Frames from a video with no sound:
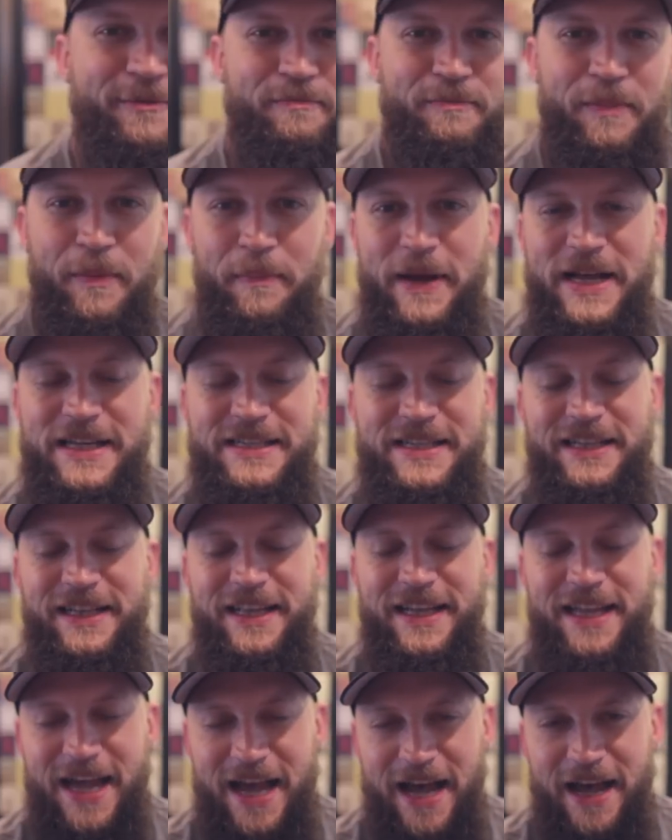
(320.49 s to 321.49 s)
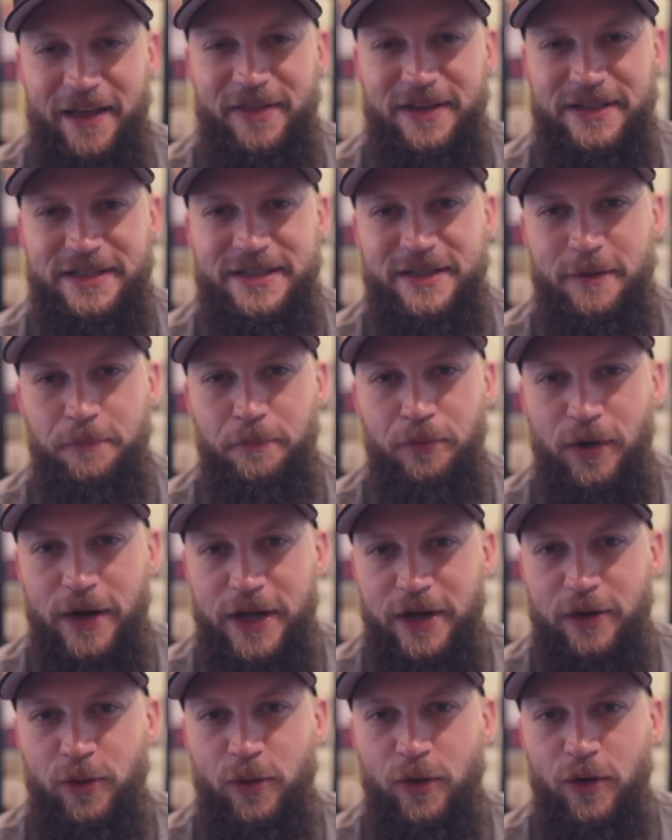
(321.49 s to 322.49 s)
But basically, yeah, this is a
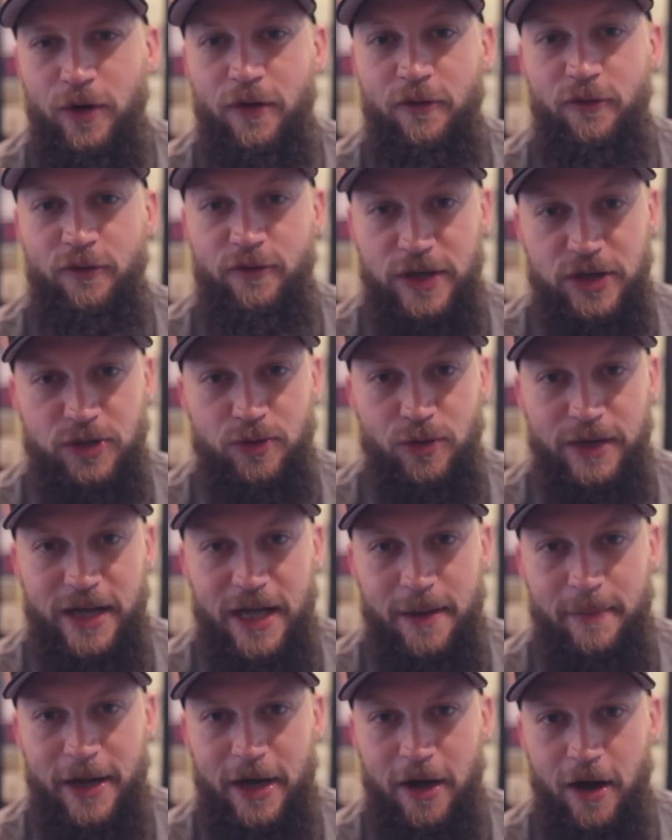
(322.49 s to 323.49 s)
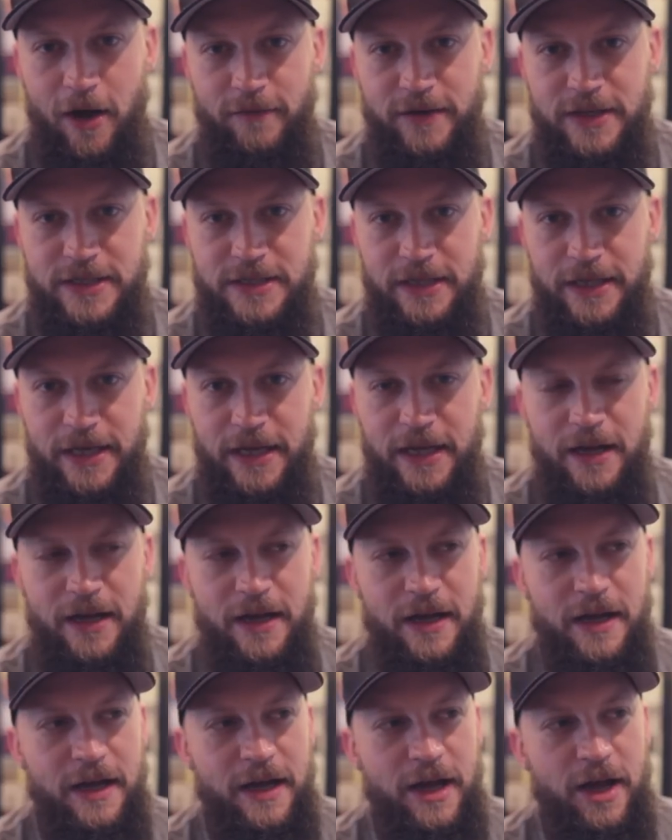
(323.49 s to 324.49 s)
pretty cool visual gimmick, obviously.
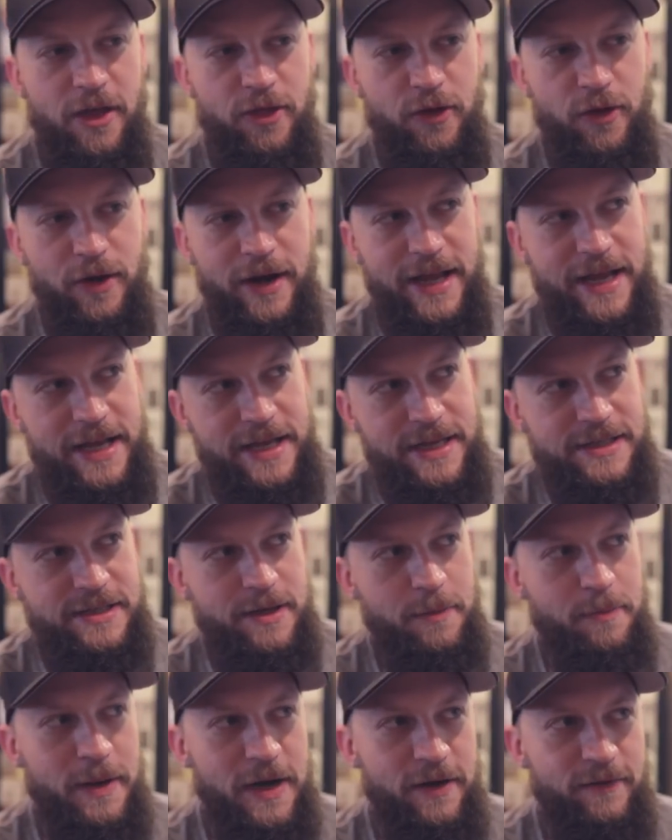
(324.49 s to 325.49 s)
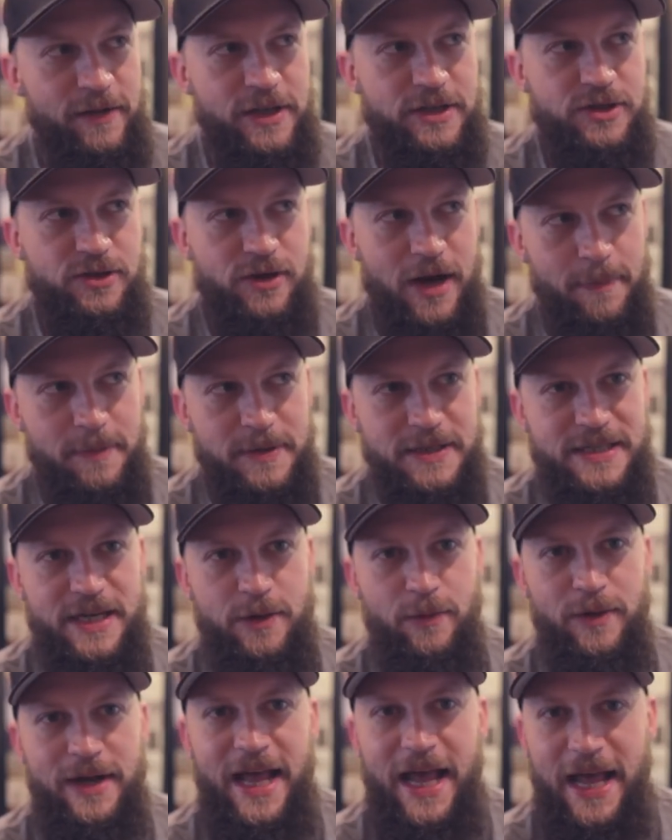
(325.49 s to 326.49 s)
There is a bit of a
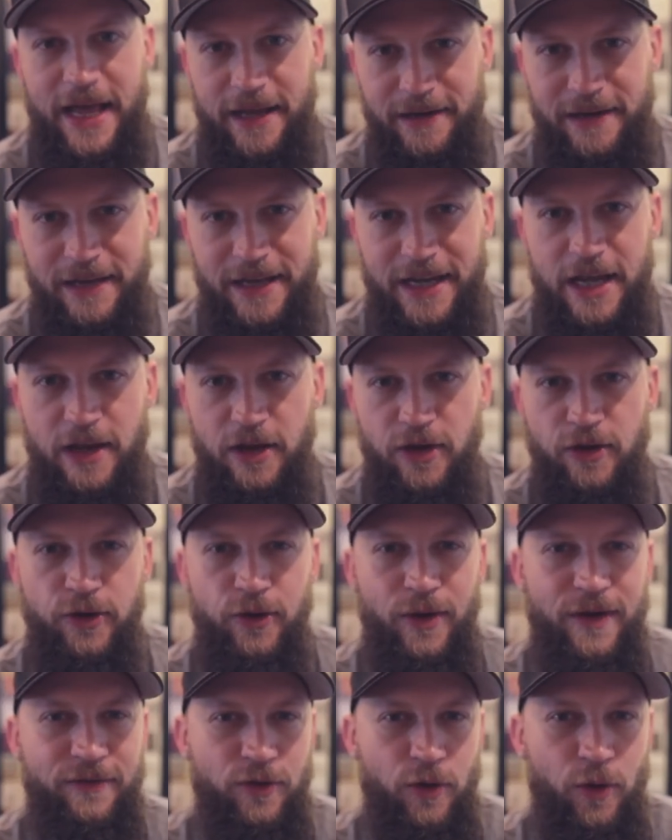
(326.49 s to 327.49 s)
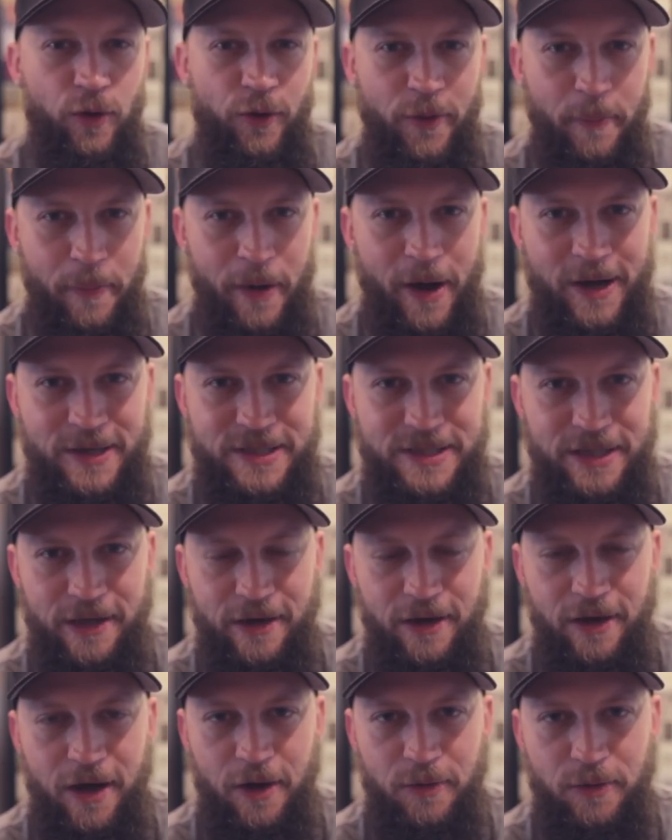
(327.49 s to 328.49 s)
discrepancy when handling it. You do have to hold the box a
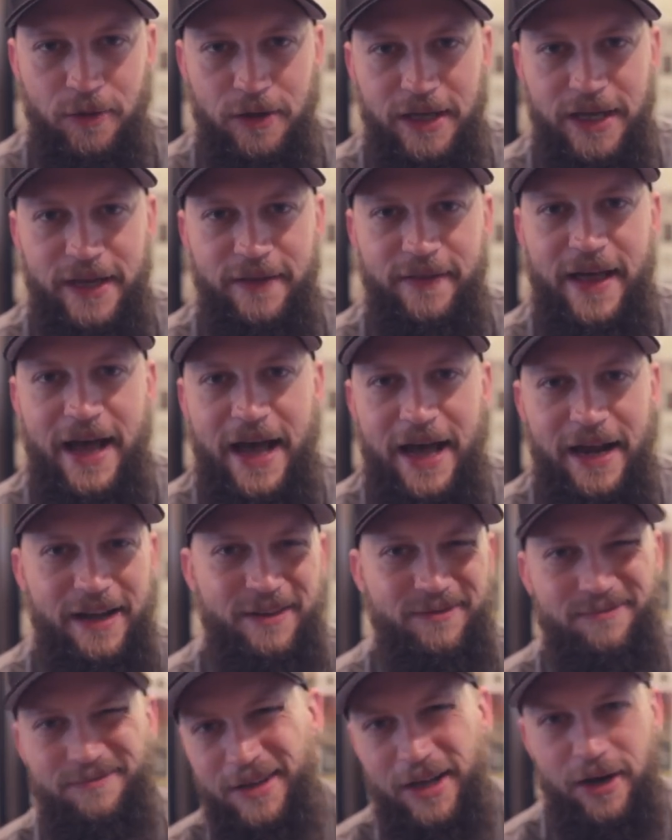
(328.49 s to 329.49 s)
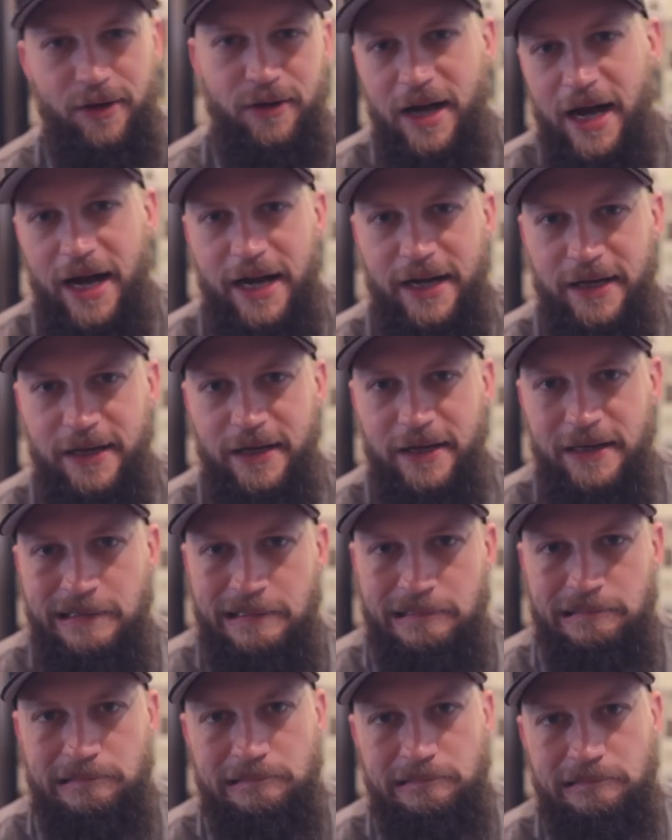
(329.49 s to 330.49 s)
little awkwardly, and that, you know, kind of
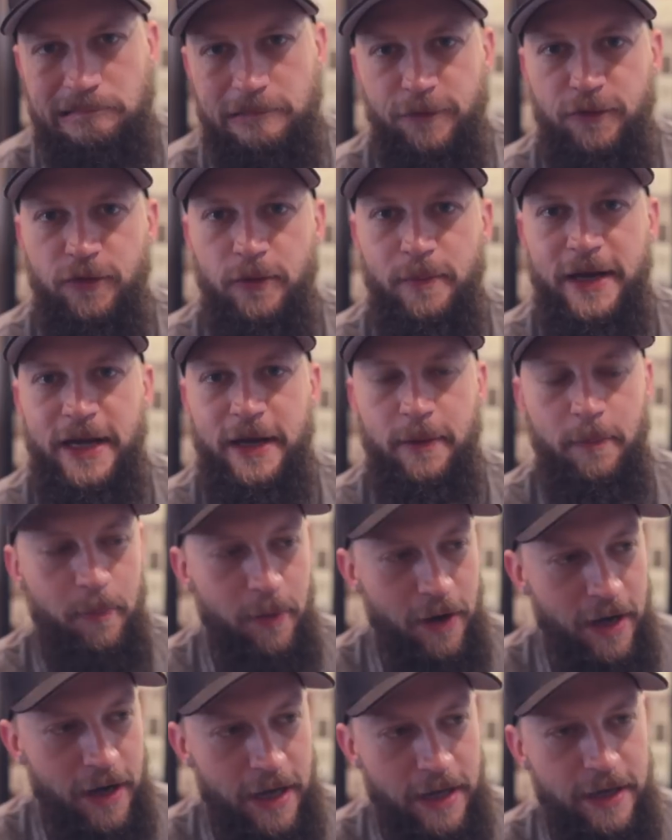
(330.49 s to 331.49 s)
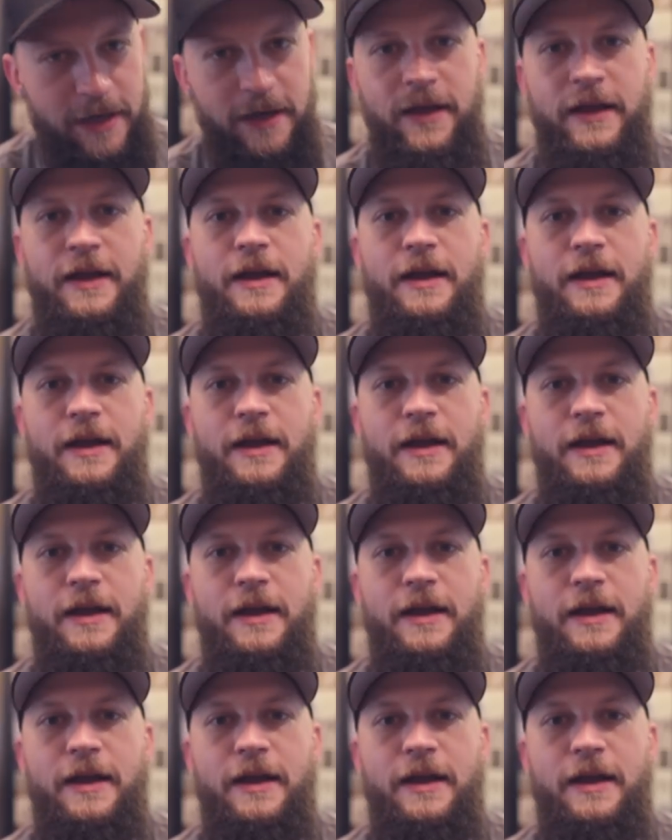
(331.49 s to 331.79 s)
hurt for me, but